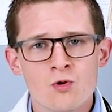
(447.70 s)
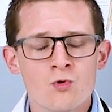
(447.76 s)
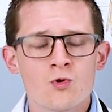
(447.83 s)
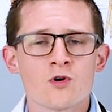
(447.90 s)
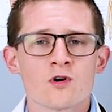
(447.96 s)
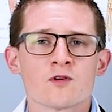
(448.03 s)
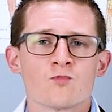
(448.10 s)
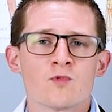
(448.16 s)

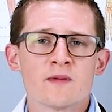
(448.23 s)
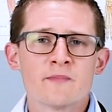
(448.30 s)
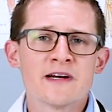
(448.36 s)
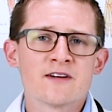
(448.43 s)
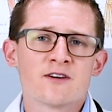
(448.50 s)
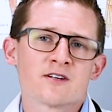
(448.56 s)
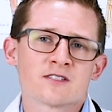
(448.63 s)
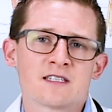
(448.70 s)
or when
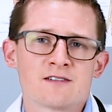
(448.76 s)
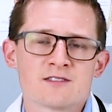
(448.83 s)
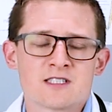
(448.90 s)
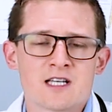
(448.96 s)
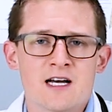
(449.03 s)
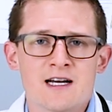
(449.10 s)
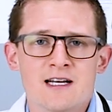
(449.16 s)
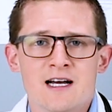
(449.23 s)
my dog's
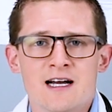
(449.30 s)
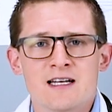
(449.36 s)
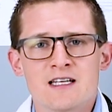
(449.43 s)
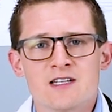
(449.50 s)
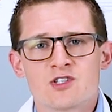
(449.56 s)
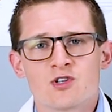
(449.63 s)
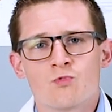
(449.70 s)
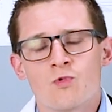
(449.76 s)
outside, I
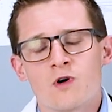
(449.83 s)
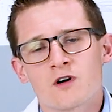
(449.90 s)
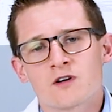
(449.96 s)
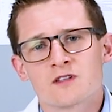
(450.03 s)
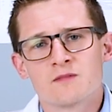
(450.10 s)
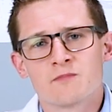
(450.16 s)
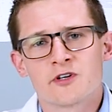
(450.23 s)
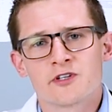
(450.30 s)
need to
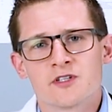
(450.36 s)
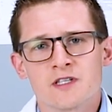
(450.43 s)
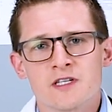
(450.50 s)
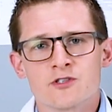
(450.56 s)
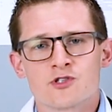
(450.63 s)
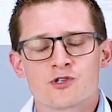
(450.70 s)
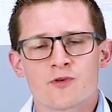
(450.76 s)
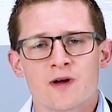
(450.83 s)
walk them on a
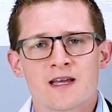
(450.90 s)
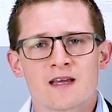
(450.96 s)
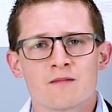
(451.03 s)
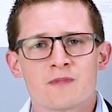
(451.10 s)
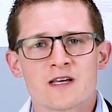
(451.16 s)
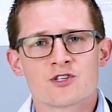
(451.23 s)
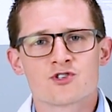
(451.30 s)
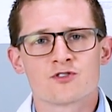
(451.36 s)
leash so I
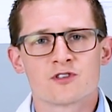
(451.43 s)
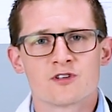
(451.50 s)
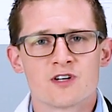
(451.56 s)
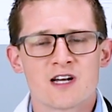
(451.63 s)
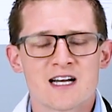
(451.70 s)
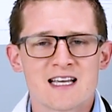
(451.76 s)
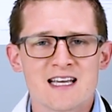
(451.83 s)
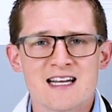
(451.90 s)
can make sure they're
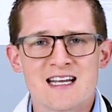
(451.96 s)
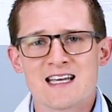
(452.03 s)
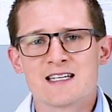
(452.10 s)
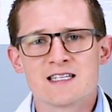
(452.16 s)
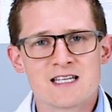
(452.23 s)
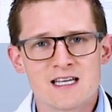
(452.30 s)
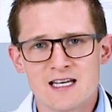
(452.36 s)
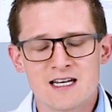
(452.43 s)
not getting into